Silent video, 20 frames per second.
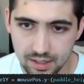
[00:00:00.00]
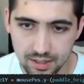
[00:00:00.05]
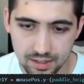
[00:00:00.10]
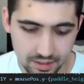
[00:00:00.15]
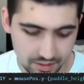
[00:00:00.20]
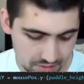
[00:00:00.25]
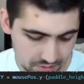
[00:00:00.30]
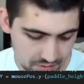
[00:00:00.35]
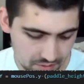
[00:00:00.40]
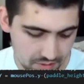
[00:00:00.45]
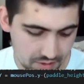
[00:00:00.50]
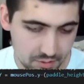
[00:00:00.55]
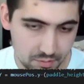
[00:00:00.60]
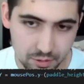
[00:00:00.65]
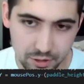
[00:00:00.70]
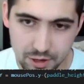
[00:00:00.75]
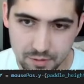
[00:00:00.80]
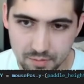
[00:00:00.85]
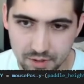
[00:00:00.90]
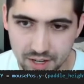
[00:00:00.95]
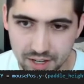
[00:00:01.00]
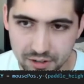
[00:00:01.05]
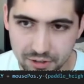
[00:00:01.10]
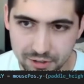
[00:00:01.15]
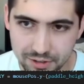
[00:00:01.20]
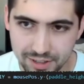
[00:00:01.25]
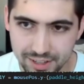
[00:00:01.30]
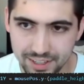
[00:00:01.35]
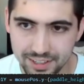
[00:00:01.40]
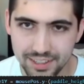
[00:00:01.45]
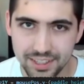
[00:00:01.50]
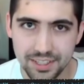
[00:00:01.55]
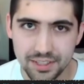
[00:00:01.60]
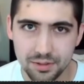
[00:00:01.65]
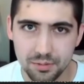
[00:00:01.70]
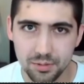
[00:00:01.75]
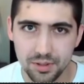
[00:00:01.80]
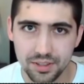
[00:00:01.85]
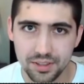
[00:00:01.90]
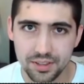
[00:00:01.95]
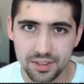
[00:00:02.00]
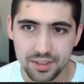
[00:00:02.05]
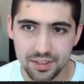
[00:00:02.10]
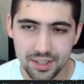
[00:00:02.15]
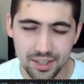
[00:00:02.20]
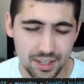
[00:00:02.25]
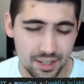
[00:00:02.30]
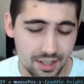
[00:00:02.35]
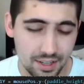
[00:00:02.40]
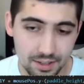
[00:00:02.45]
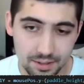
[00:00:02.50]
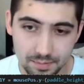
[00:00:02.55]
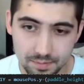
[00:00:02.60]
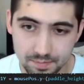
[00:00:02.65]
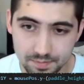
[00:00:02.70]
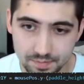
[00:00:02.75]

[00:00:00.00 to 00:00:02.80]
It's pretty much, at least with, what